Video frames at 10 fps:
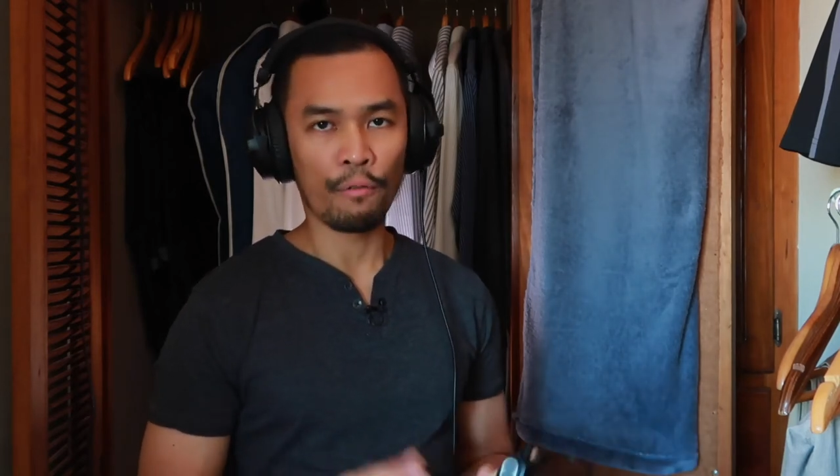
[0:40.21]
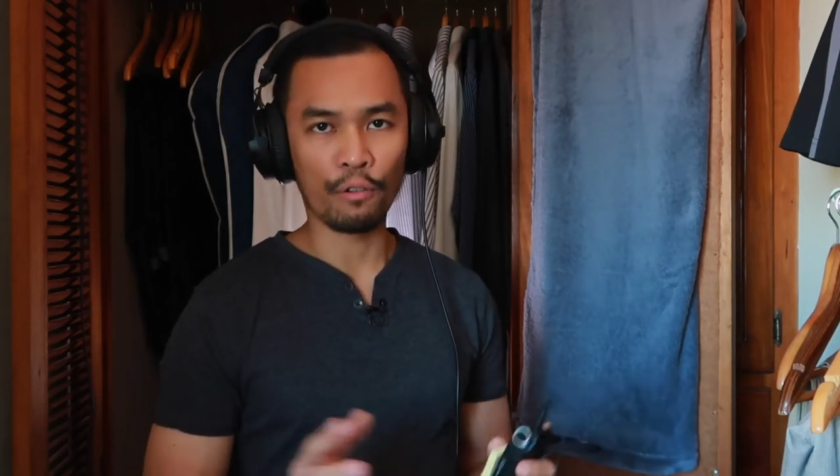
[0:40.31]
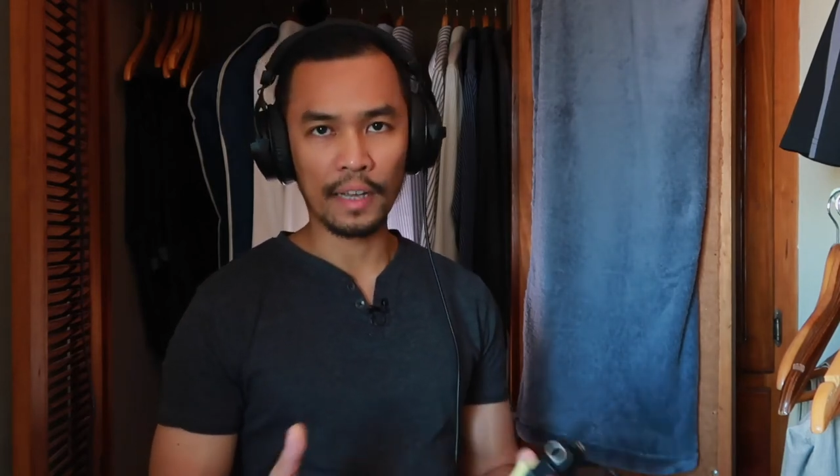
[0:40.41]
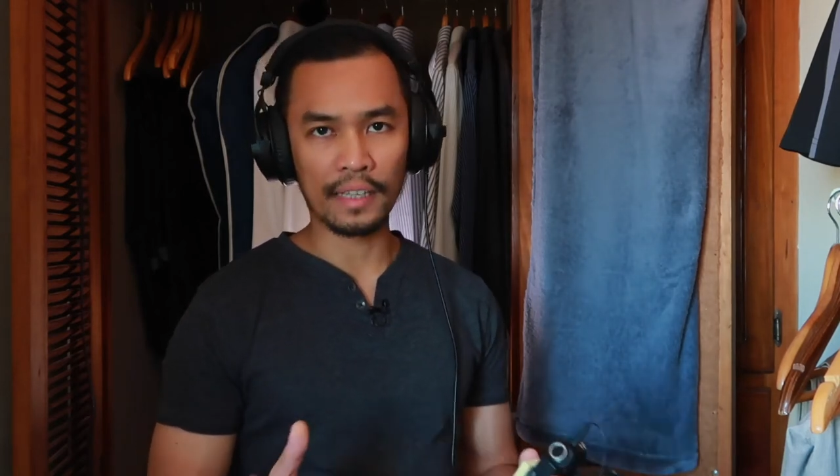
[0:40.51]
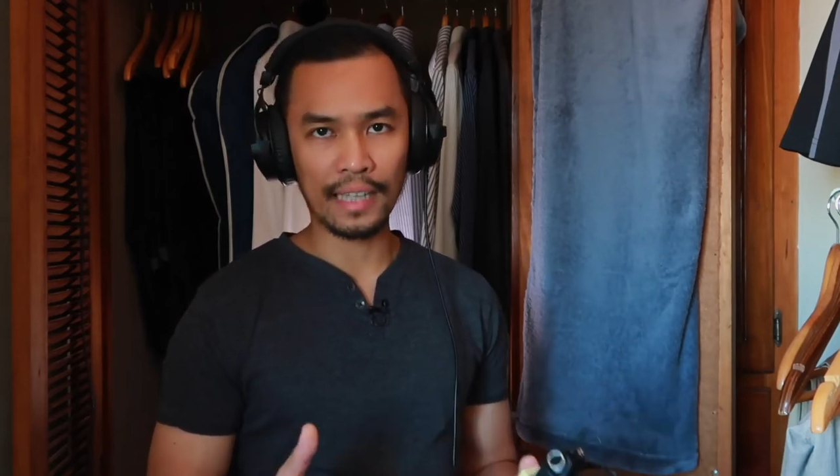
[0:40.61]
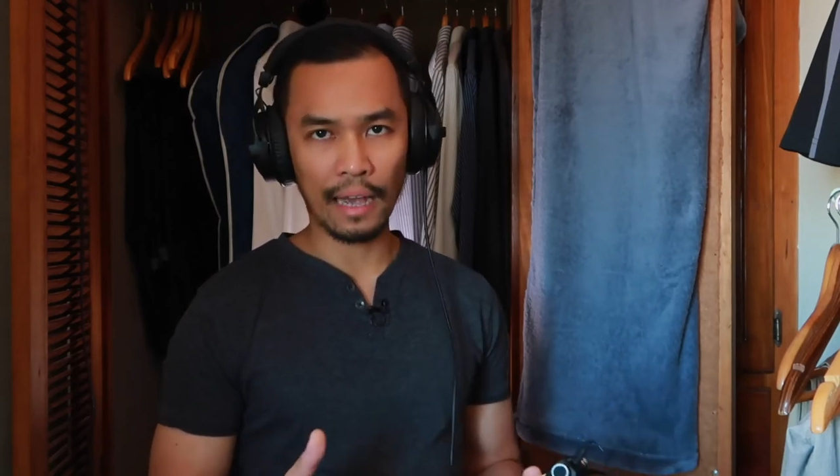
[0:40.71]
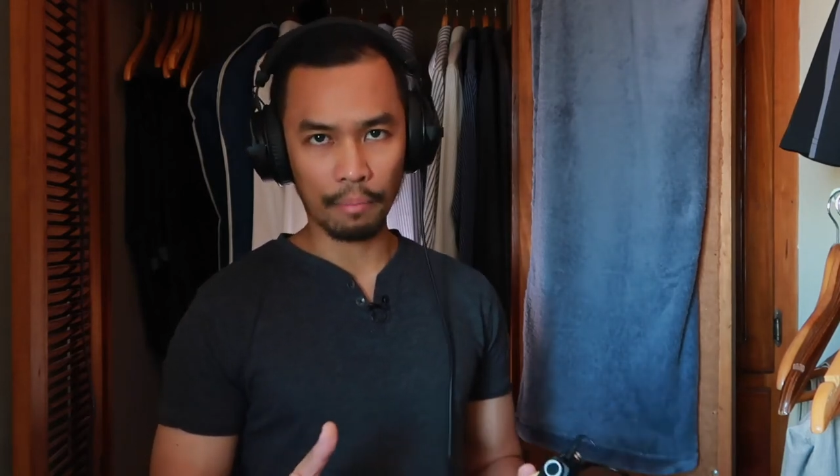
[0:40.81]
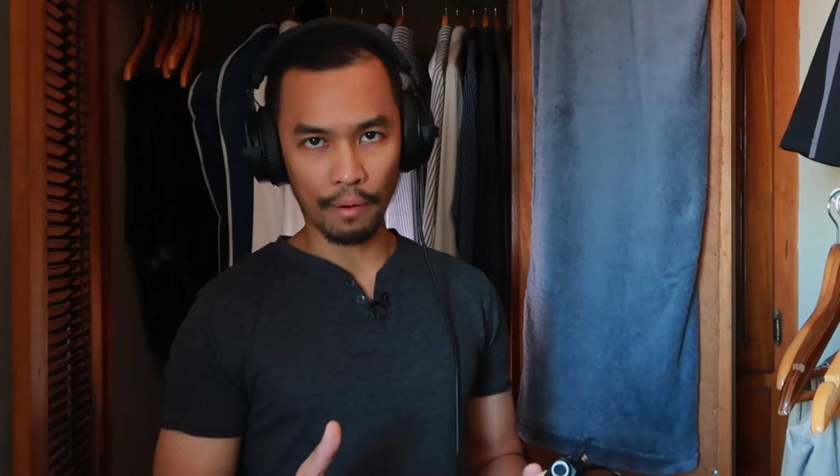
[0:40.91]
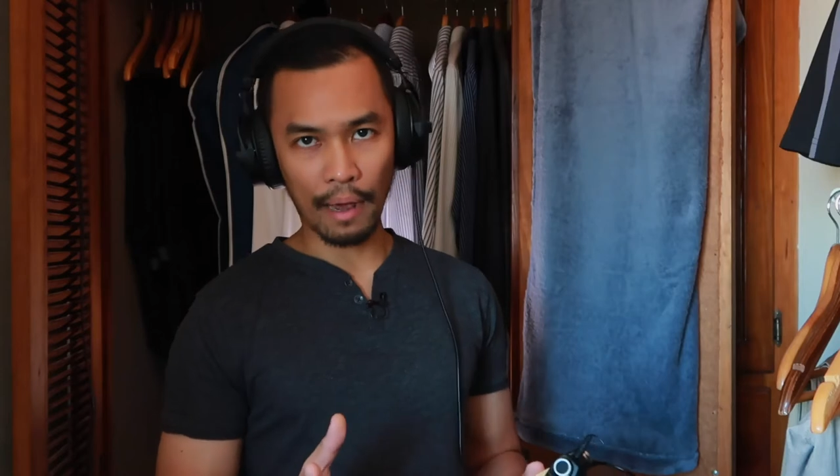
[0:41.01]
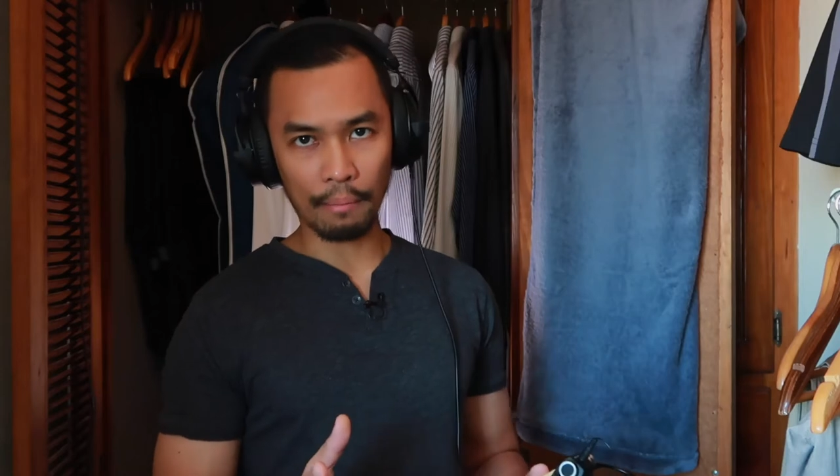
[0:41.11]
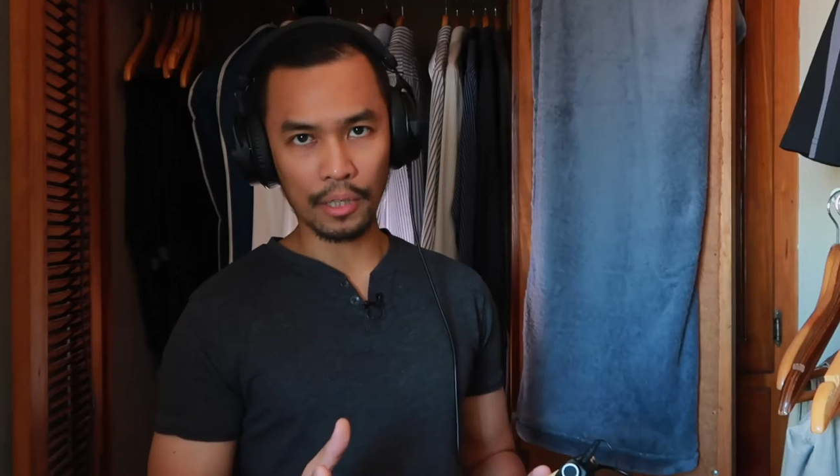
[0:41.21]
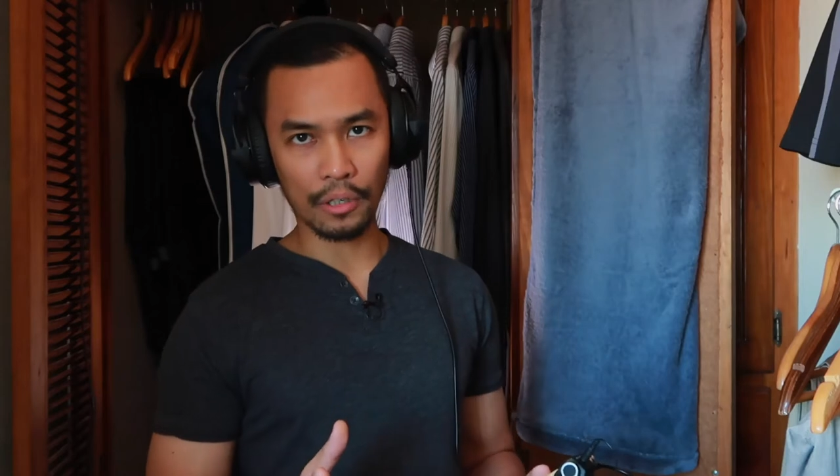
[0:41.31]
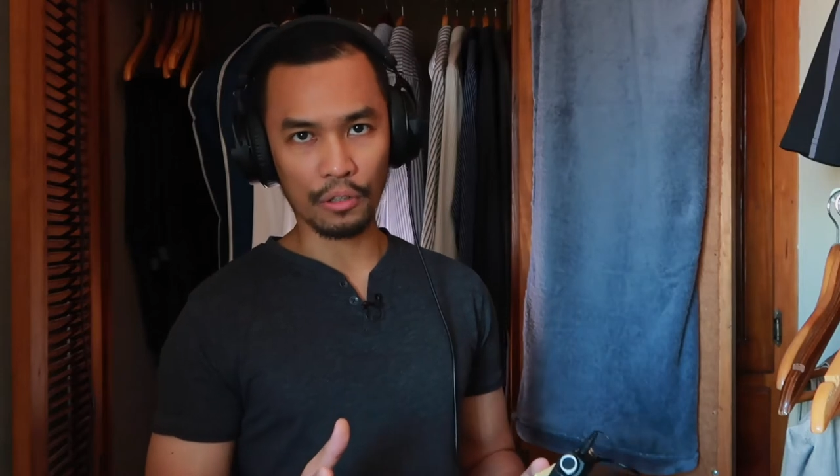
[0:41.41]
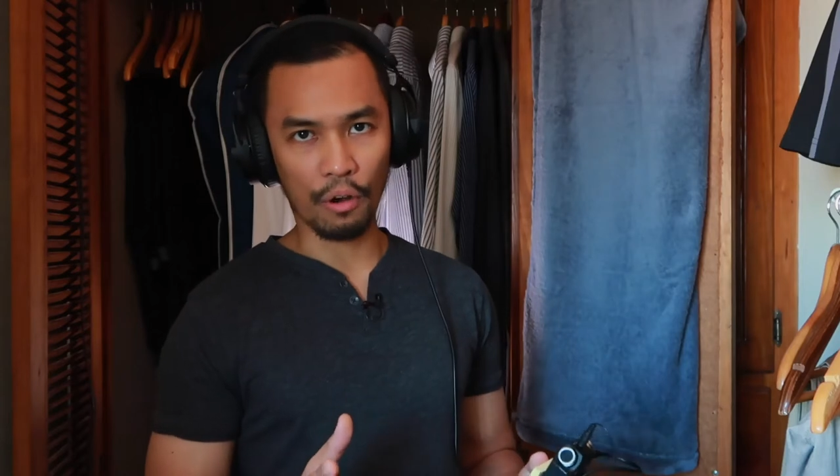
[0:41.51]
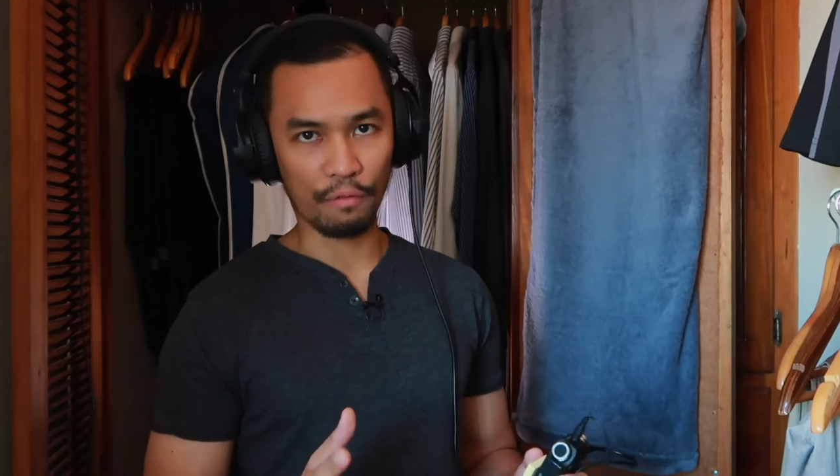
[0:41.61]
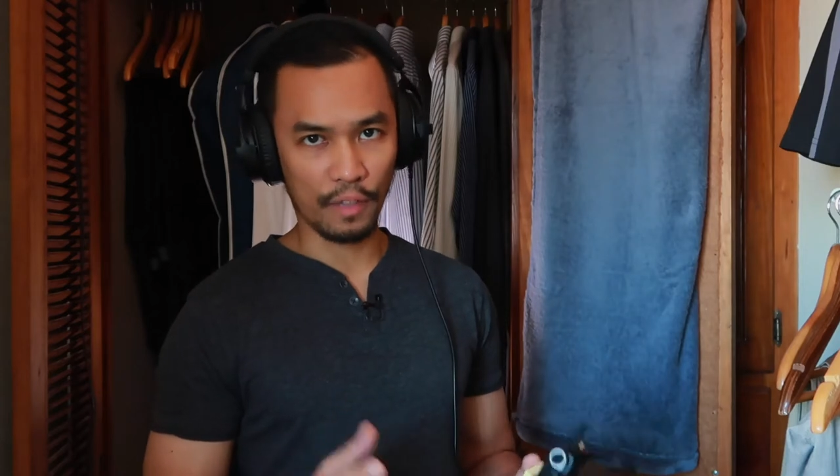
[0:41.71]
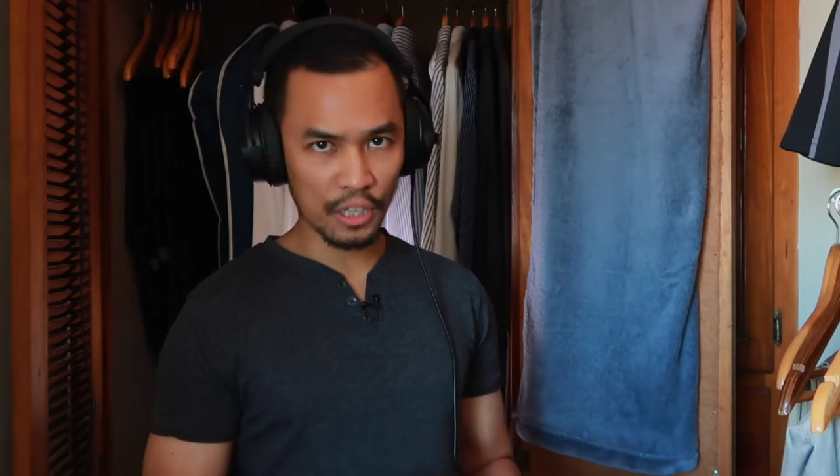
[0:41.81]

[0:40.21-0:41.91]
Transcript: For the exact parameters of